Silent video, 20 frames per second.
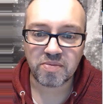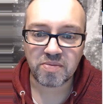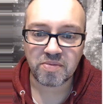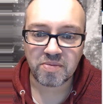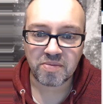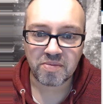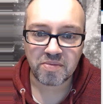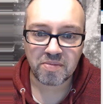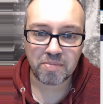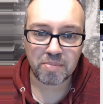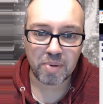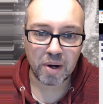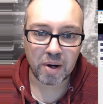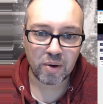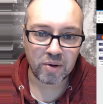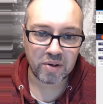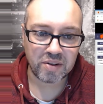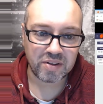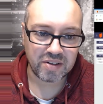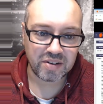
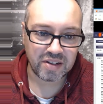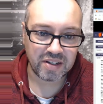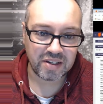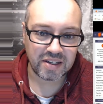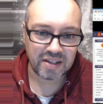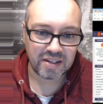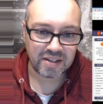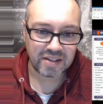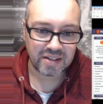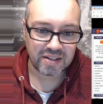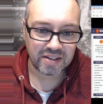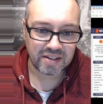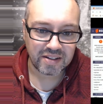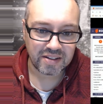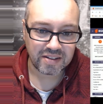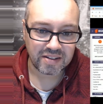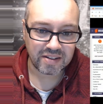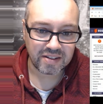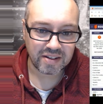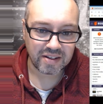parody
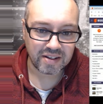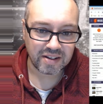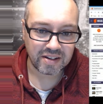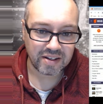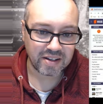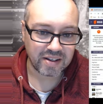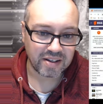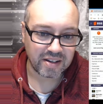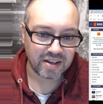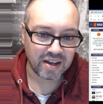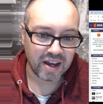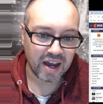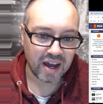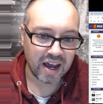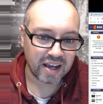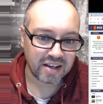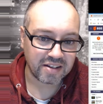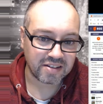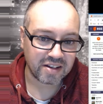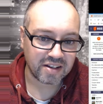guys
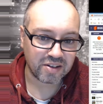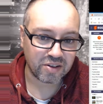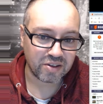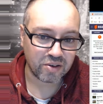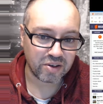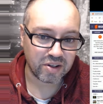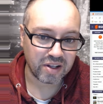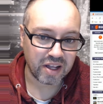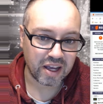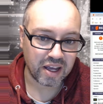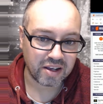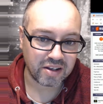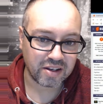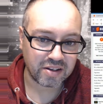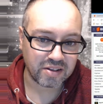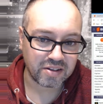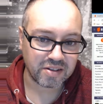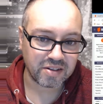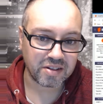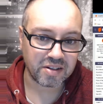that look like
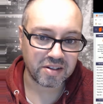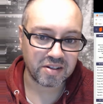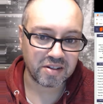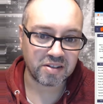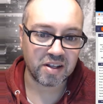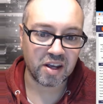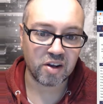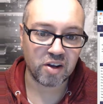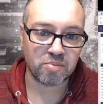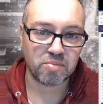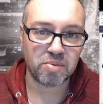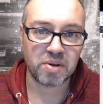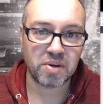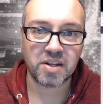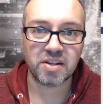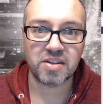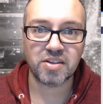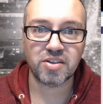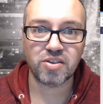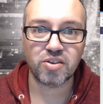they've
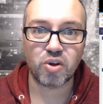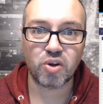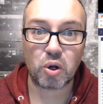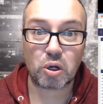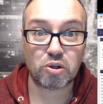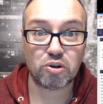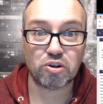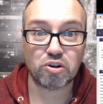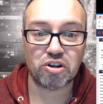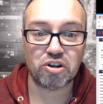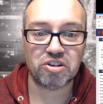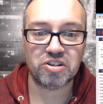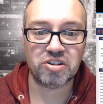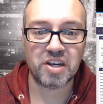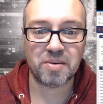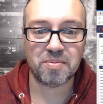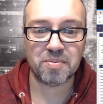been going to the gym.